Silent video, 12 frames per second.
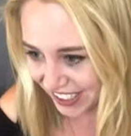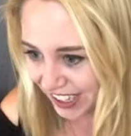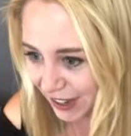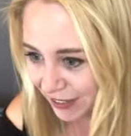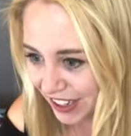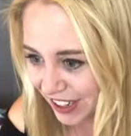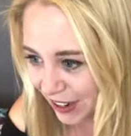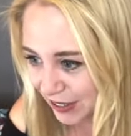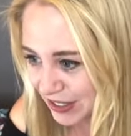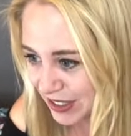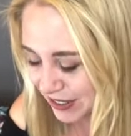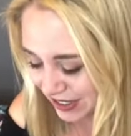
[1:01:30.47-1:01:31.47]
Here we
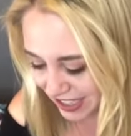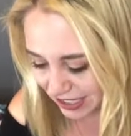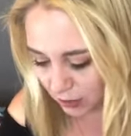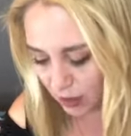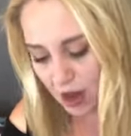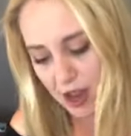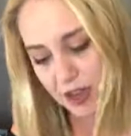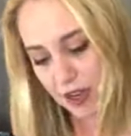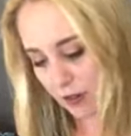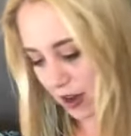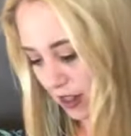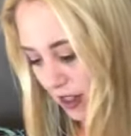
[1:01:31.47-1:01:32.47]
go. So this
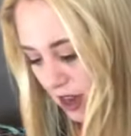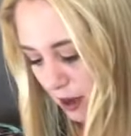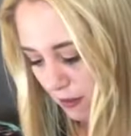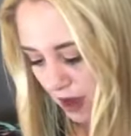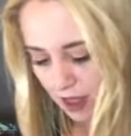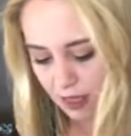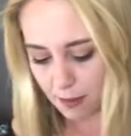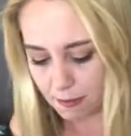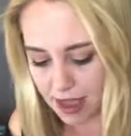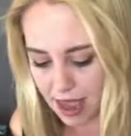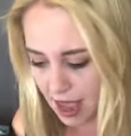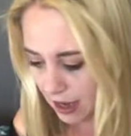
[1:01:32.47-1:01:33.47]
one, write that number on the
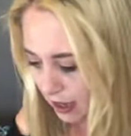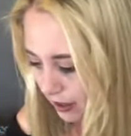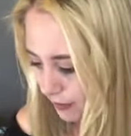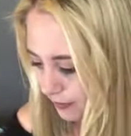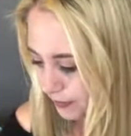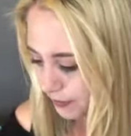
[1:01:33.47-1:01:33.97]
back.